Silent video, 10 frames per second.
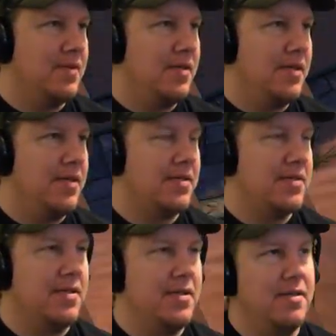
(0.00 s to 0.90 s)

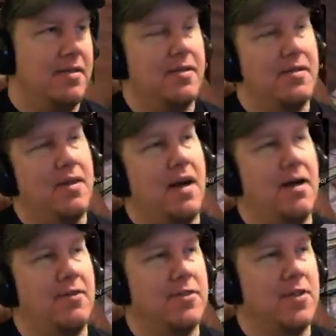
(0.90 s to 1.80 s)
it's uh,
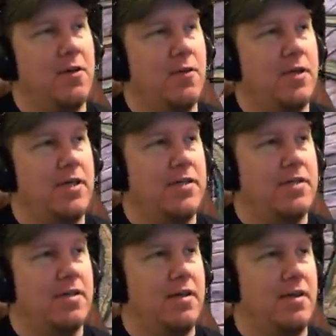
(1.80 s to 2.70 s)
I was
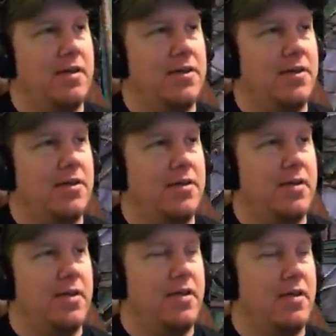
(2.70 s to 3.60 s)
always under
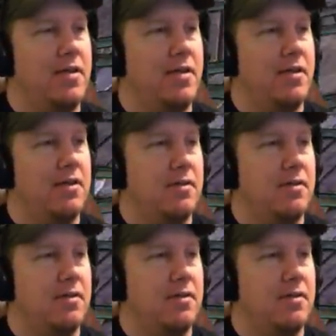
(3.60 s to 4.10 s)
the